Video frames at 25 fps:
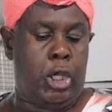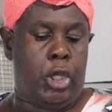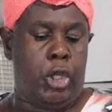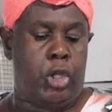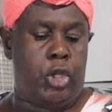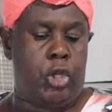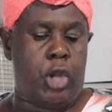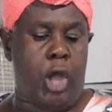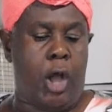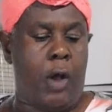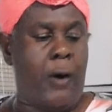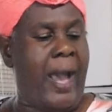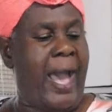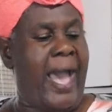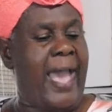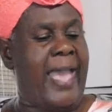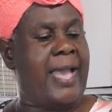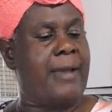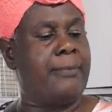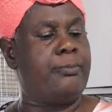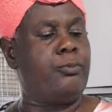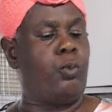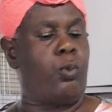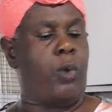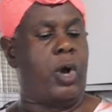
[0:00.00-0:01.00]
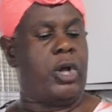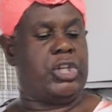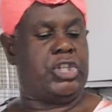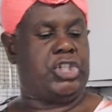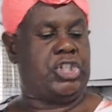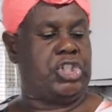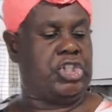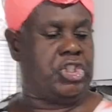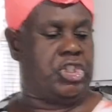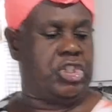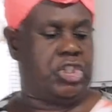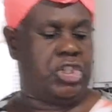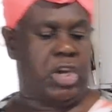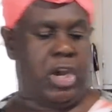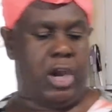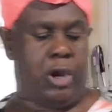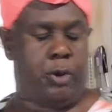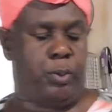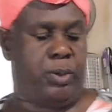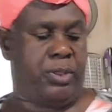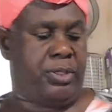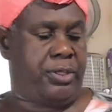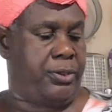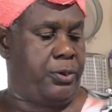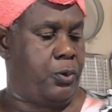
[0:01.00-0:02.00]
Now I am going to share
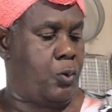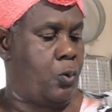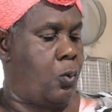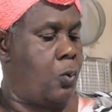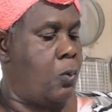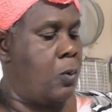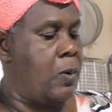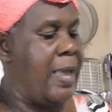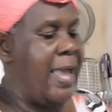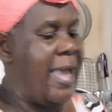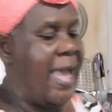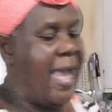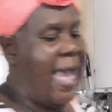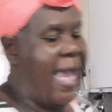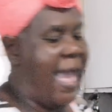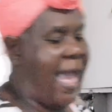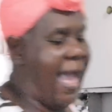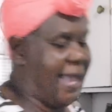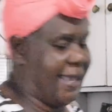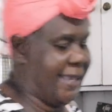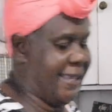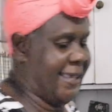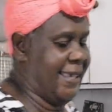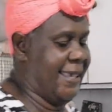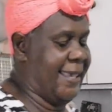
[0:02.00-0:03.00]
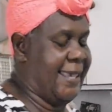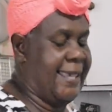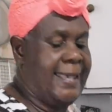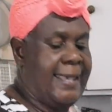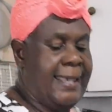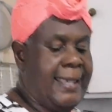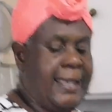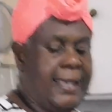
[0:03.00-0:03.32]
with you hacking